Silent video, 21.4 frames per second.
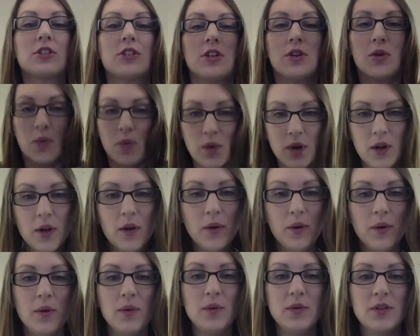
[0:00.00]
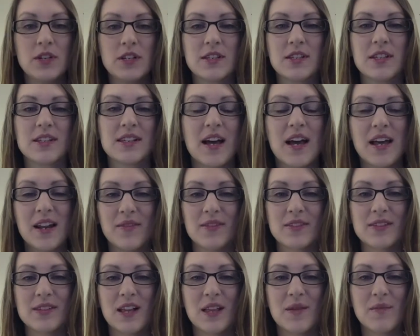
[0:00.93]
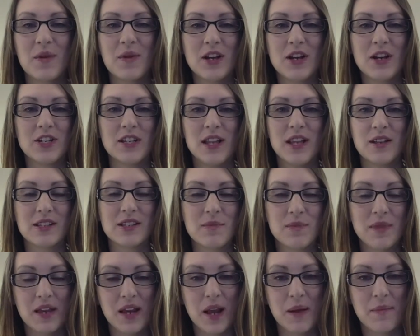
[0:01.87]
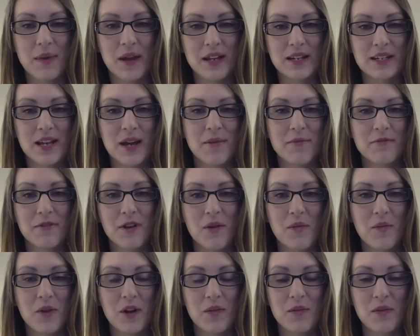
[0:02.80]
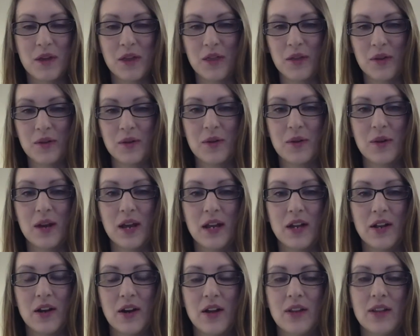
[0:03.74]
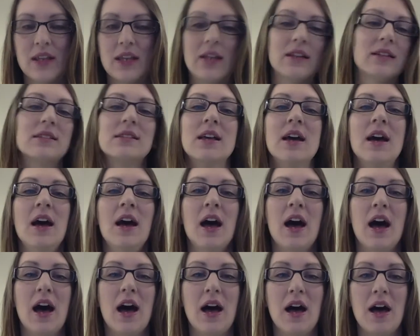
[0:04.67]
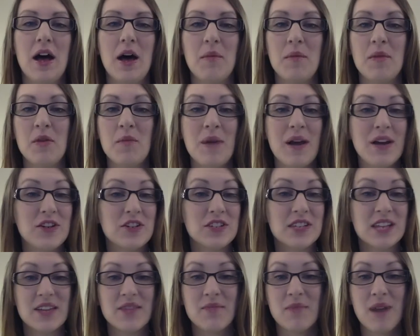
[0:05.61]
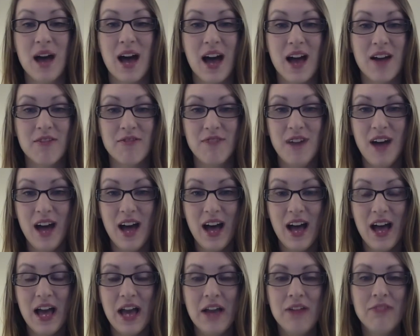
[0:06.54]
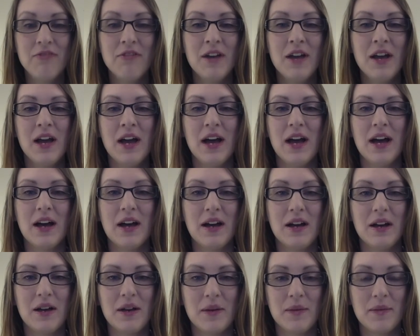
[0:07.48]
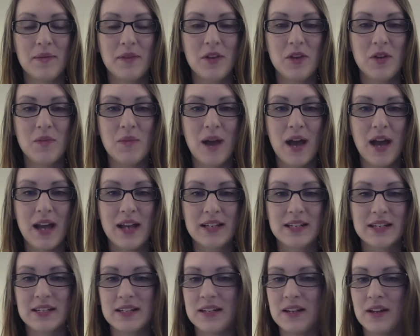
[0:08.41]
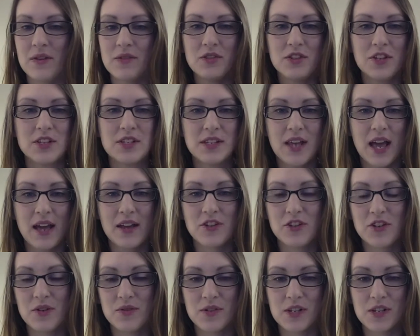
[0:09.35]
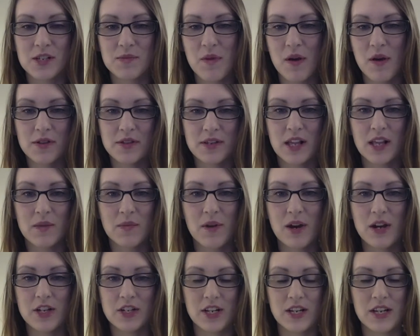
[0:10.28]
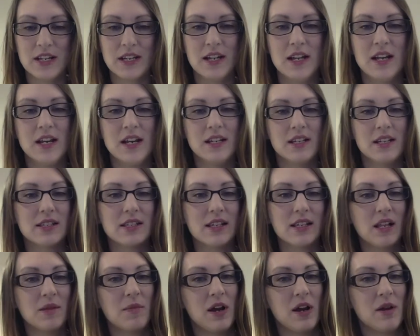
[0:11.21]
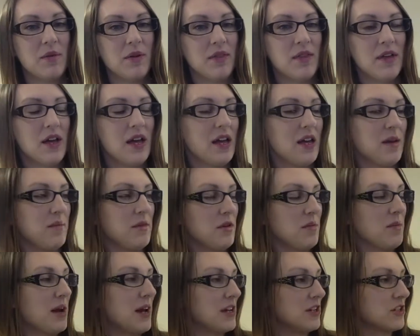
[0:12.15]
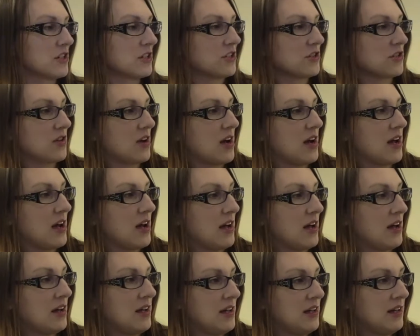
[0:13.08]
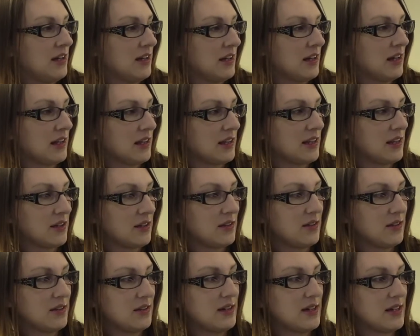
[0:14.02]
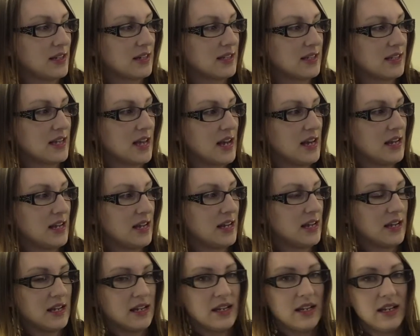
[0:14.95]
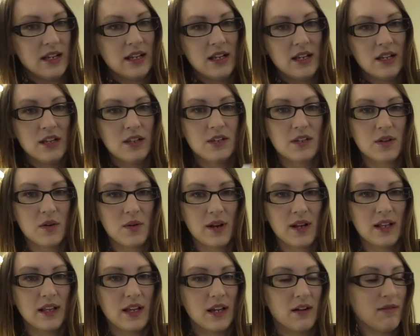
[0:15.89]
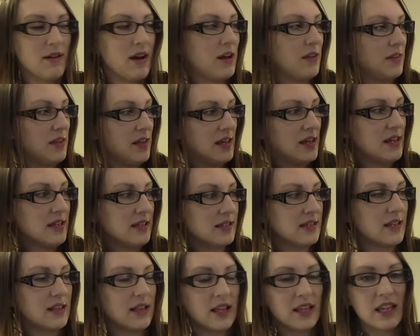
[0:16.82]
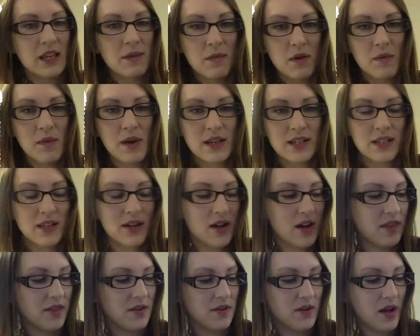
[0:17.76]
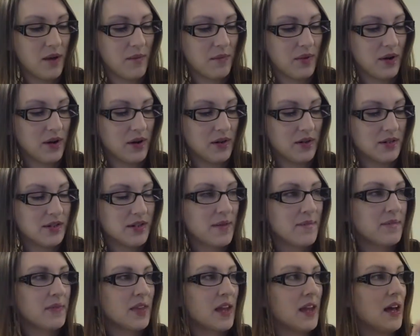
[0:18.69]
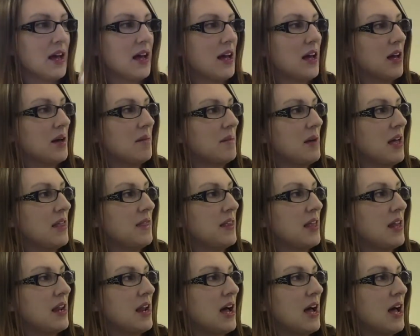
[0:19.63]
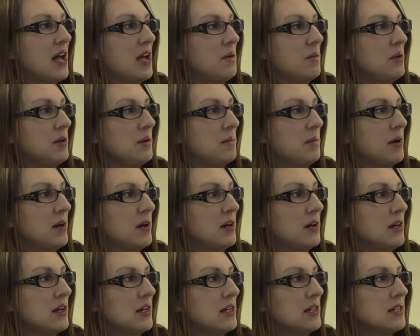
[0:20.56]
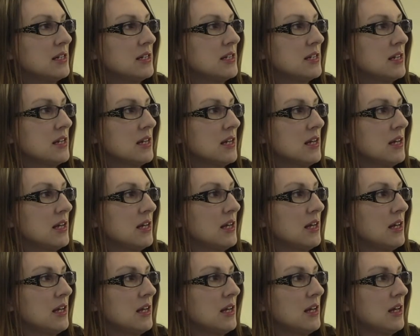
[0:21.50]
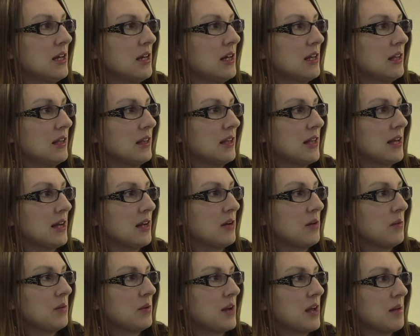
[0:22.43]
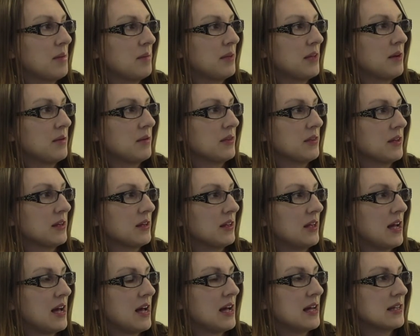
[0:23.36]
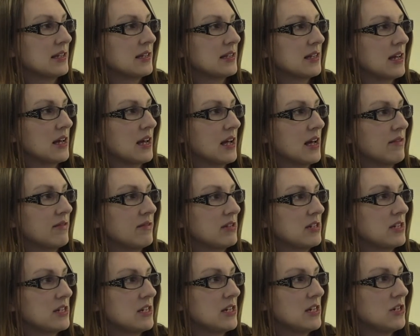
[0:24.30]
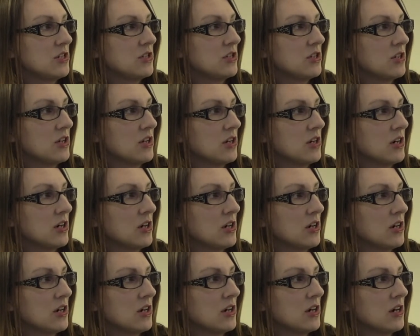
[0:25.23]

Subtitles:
woo, just as kind of a celebration. That's something I picked up from one of my third grade colleagues. You might just give them a high five. You might, just choose a small celebration to celebrate with them. You might just draw a little excited squiggly around this and let them erase their other numbers. And then I would put, like when I play with the class, I have a teacher